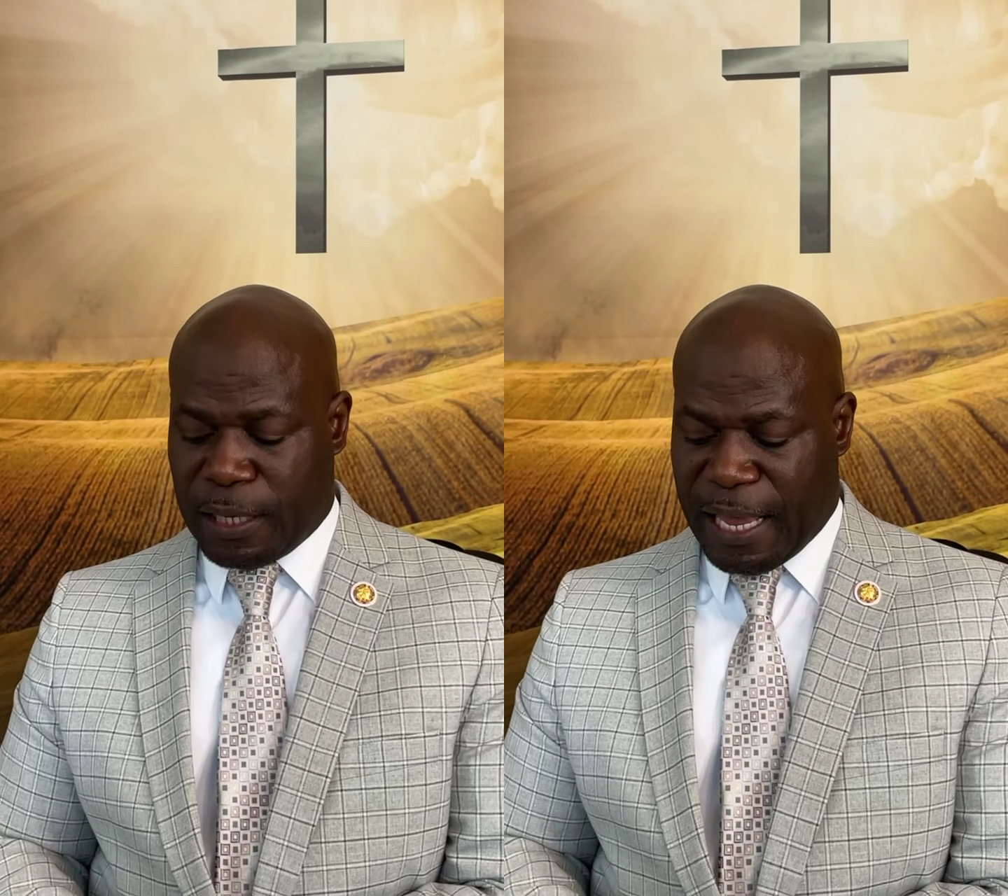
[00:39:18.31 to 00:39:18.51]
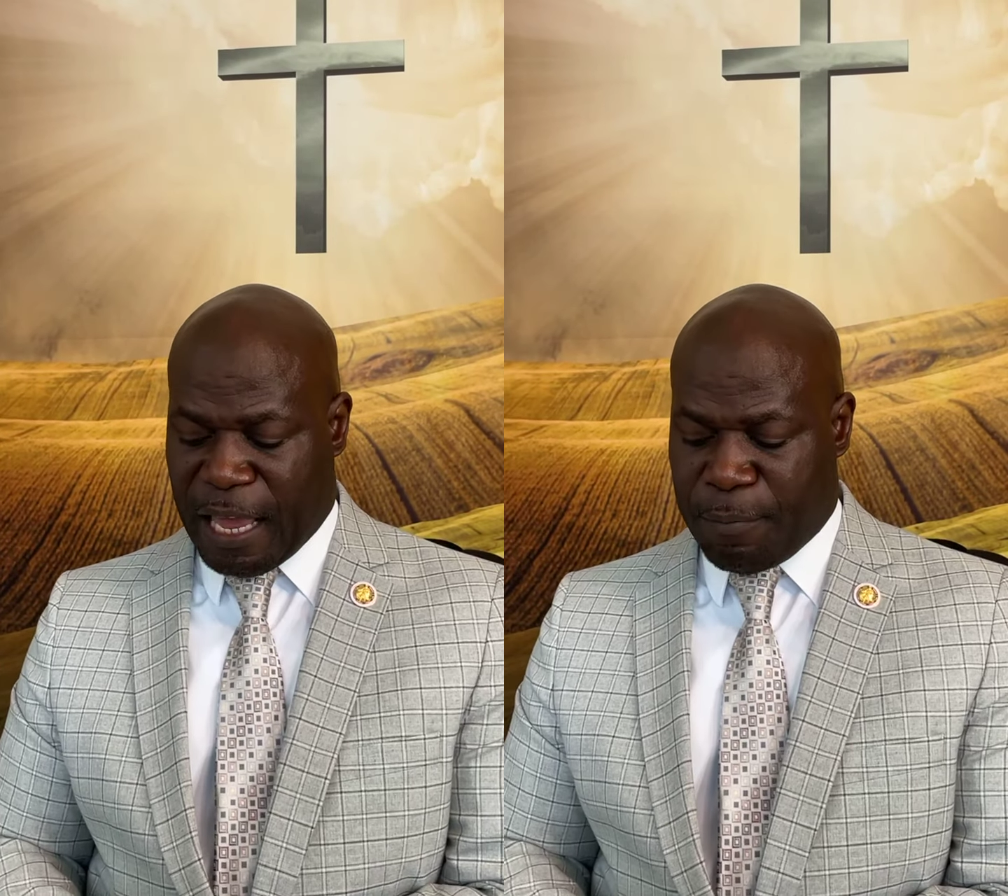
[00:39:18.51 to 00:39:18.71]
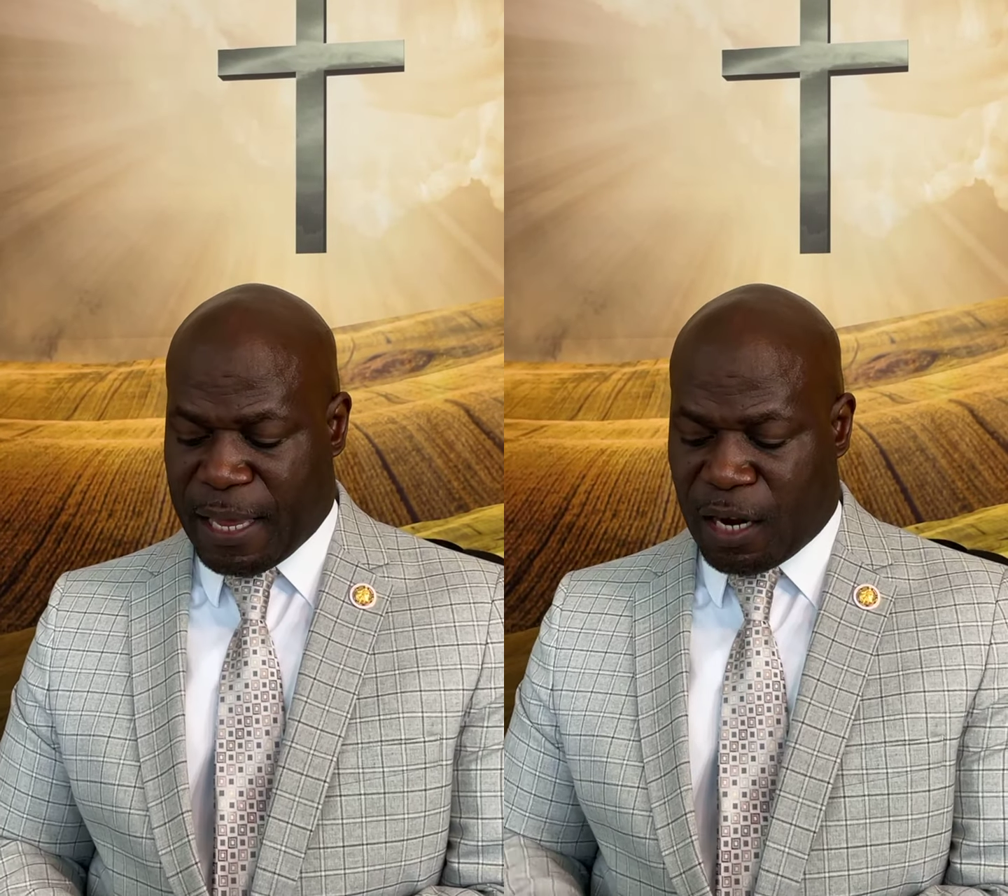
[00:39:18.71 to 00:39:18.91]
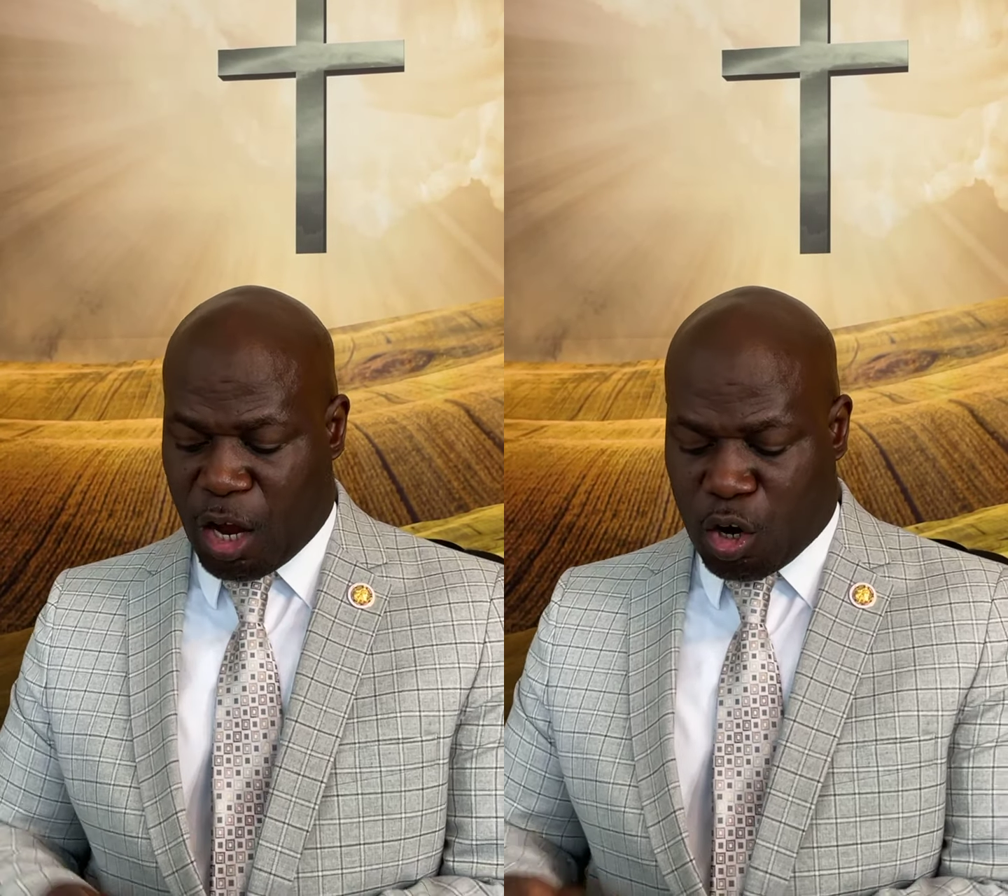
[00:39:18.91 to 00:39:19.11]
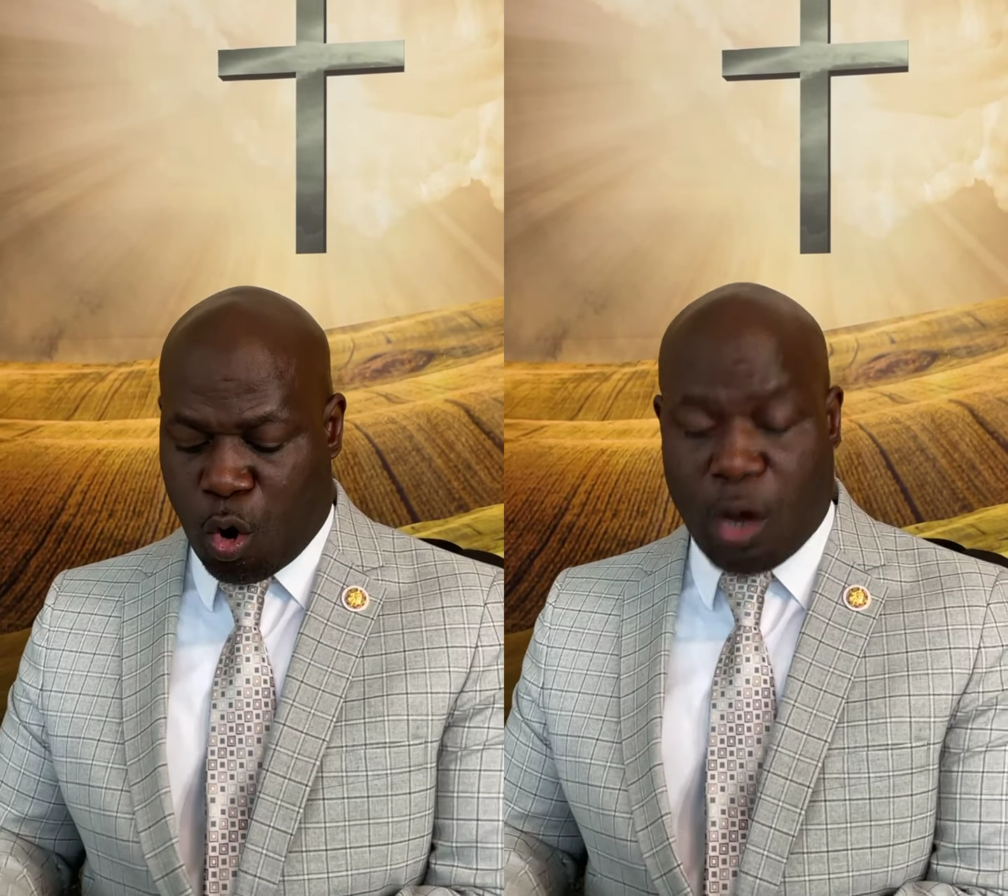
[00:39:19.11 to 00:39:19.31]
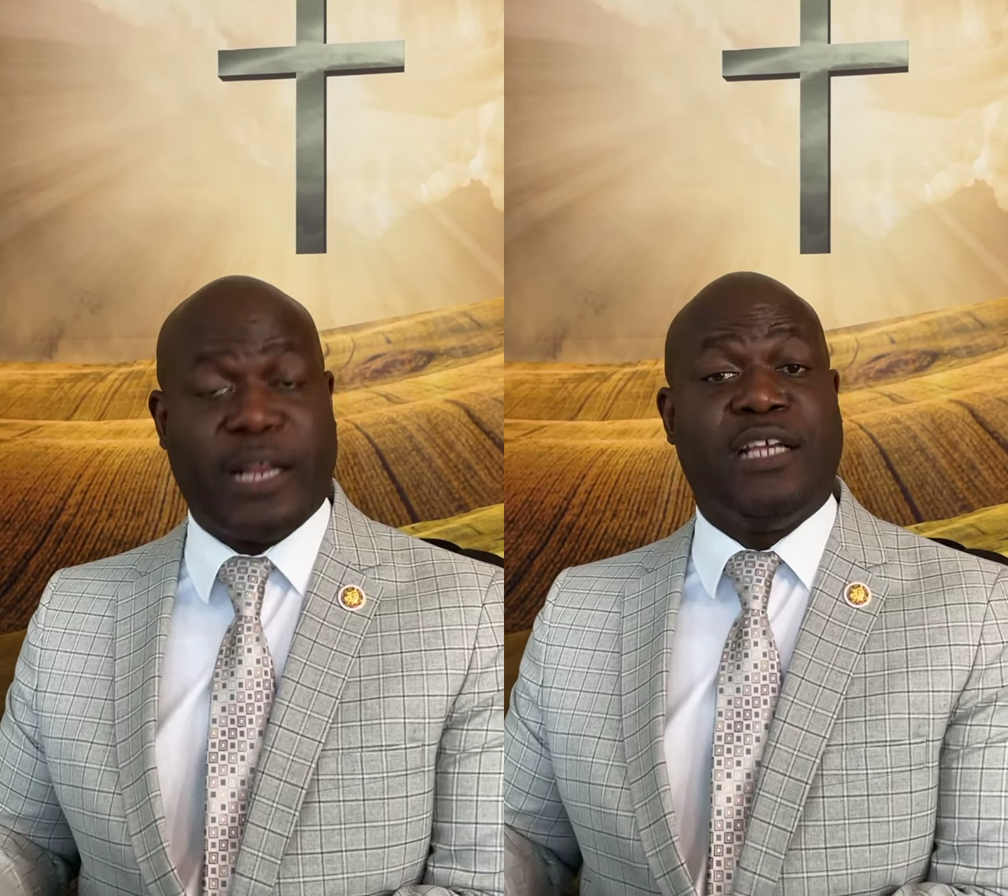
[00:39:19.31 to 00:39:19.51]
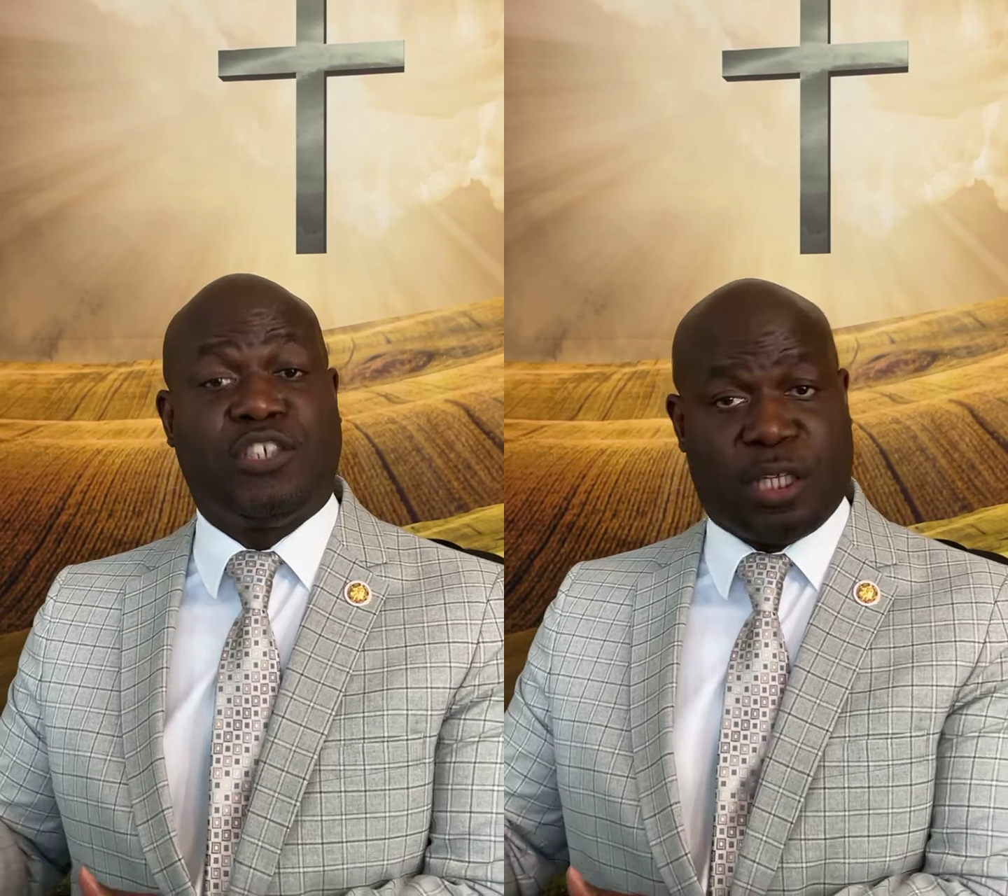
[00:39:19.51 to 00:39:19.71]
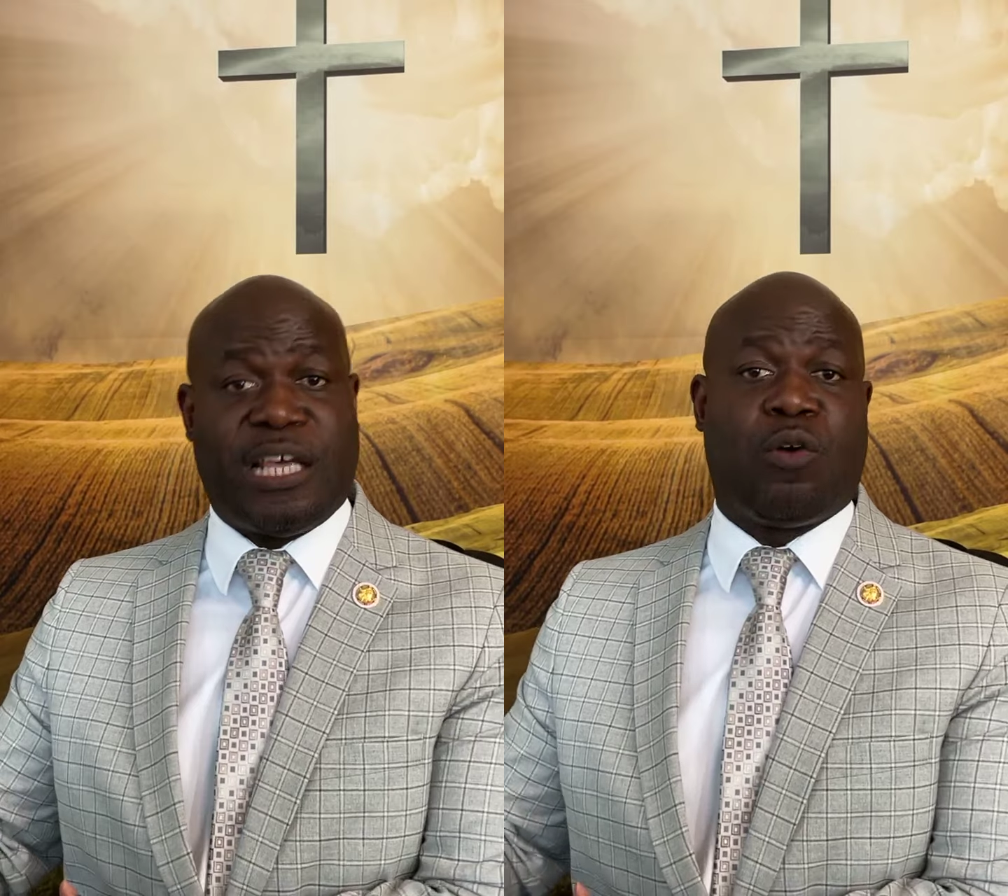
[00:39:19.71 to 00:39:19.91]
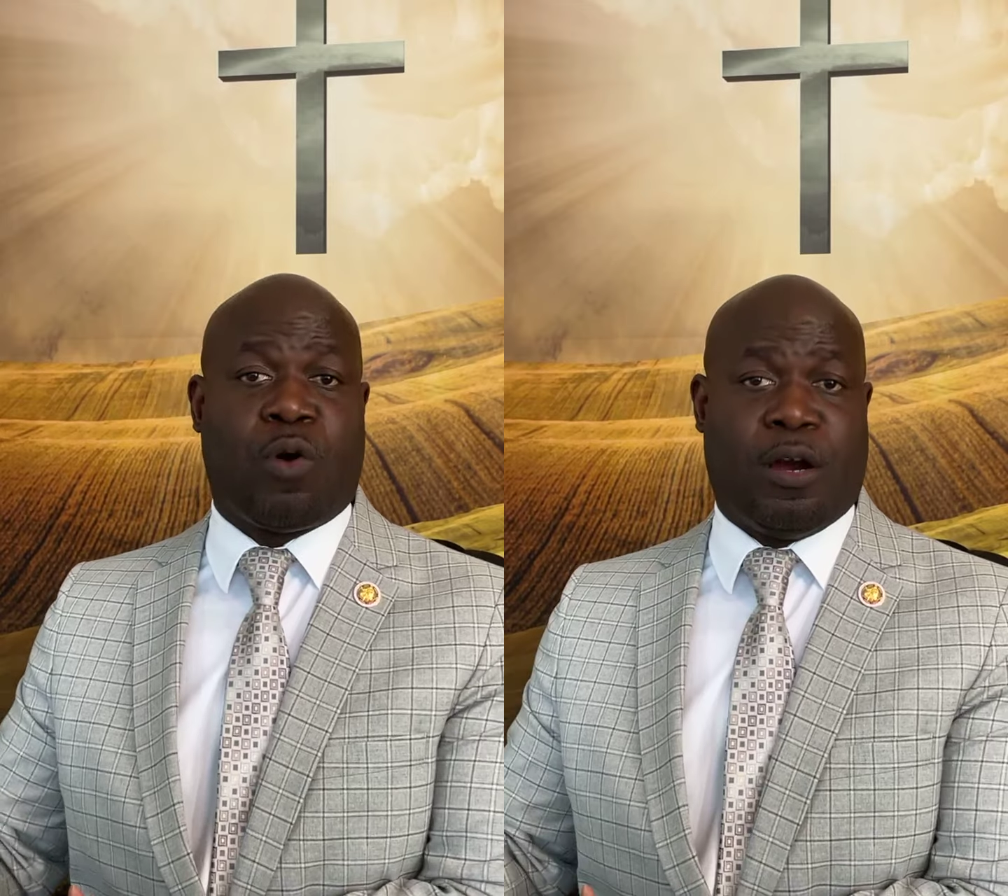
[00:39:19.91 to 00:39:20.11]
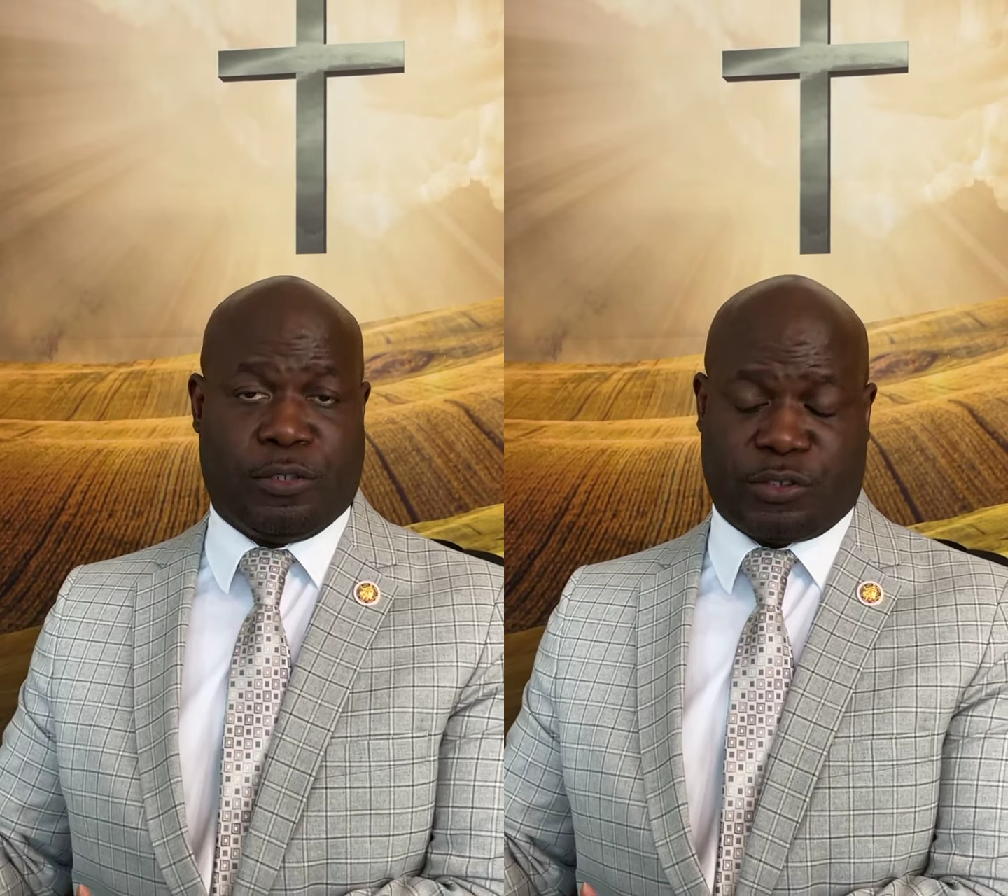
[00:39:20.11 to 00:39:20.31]
amen, according to their
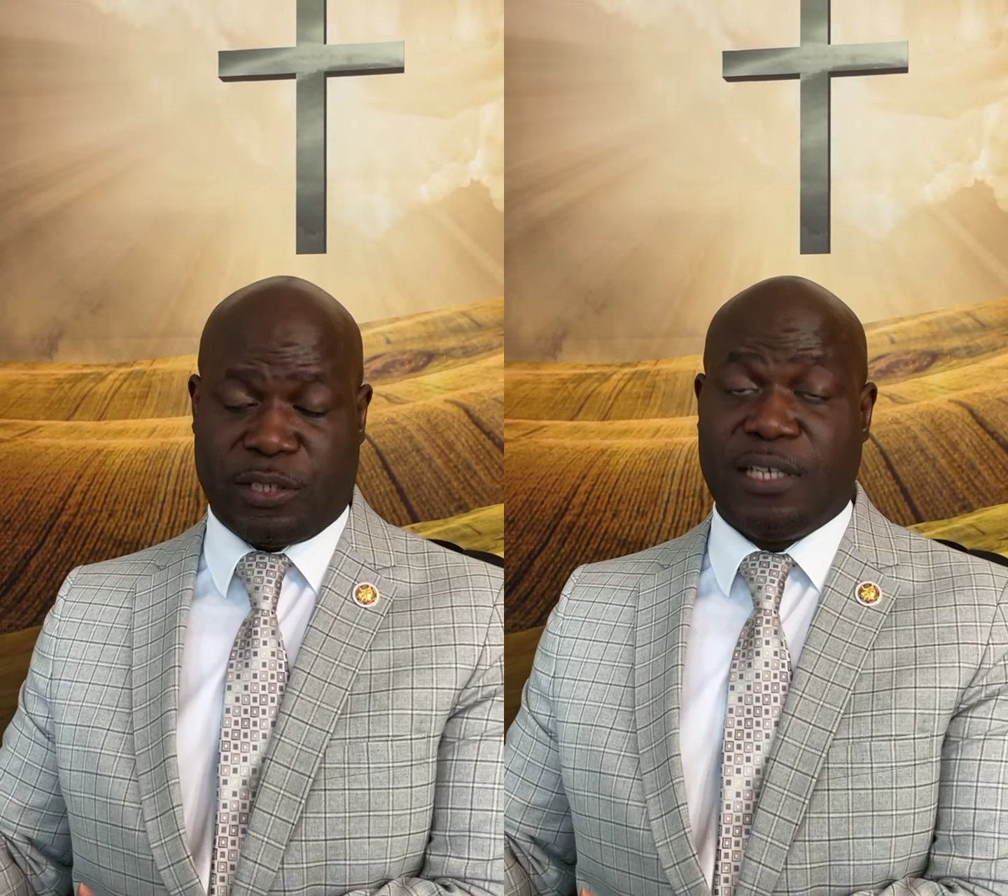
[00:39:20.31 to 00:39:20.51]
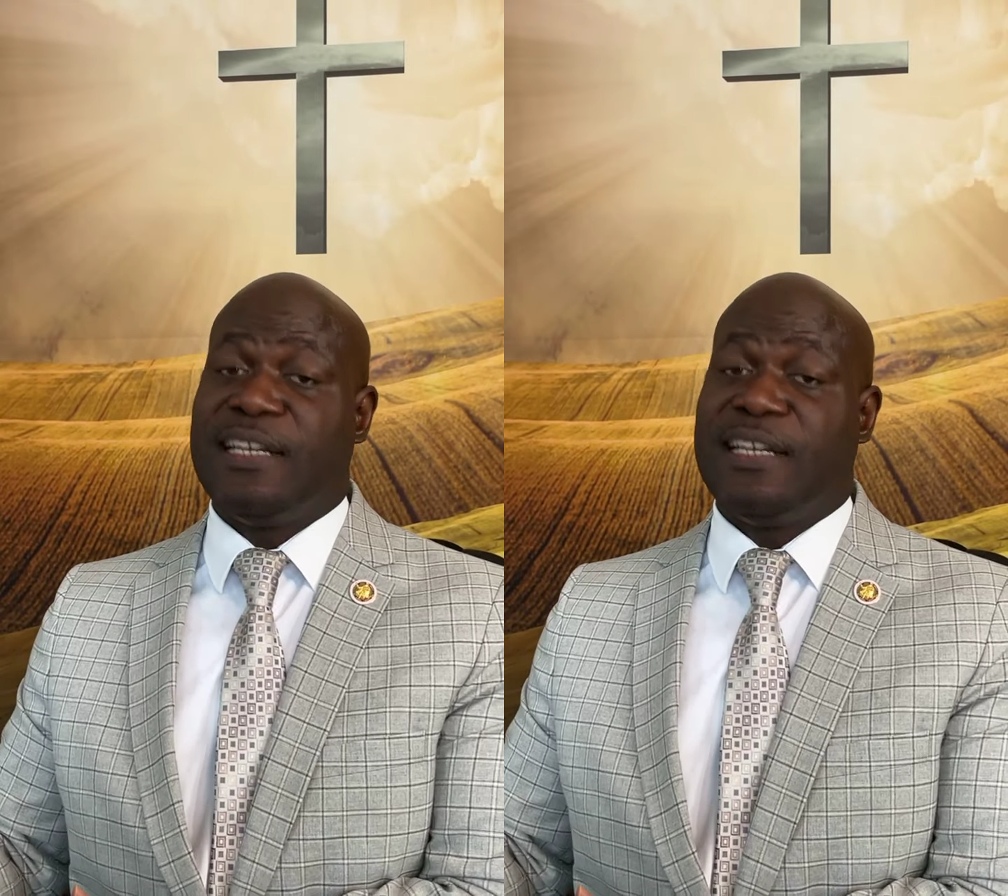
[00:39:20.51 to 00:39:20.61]
works.